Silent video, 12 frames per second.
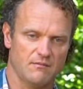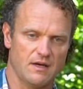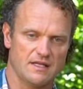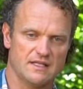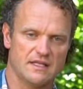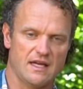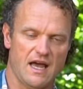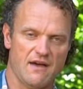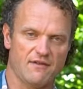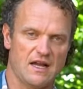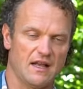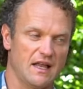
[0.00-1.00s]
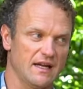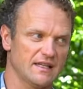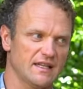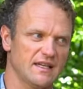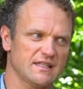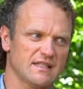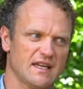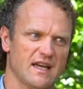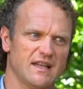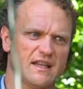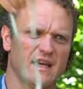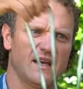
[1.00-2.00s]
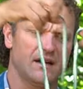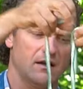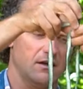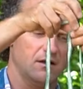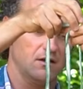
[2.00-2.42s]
basically have it out like this and then